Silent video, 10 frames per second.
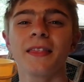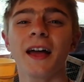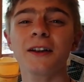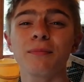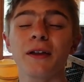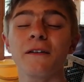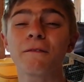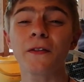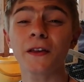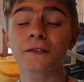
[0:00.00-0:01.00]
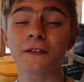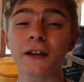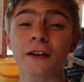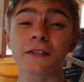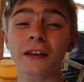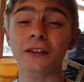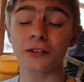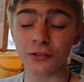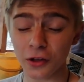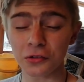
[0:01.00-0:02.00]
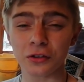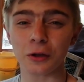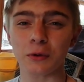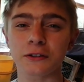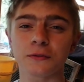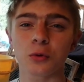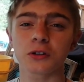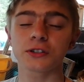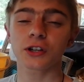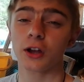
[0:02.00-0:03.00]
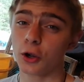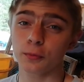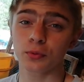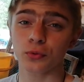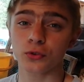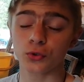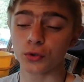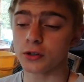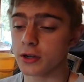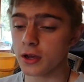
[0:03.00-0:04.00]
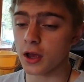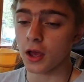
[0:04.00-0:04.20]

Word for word: that'll be it for this video. Thank you so, so much for watching. I hope you enjoyed.